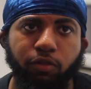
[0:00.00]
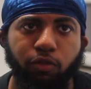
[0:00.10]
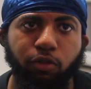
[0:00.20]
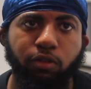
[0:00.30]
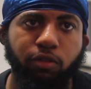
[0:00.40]
and
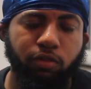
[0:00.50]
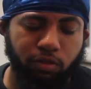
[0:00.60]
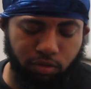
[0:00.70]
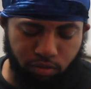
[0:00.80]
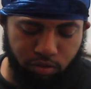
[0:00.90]
forth.
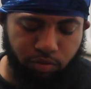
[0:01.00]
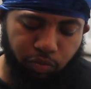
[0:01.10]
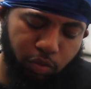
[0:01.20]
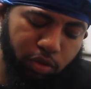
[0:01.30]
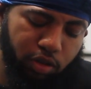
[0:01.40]
Right.
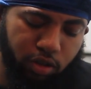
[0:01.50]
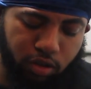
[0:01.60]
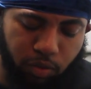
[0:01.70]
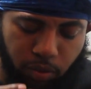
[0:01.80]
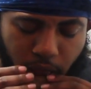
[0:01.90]
Well, you
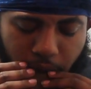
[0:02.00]
know,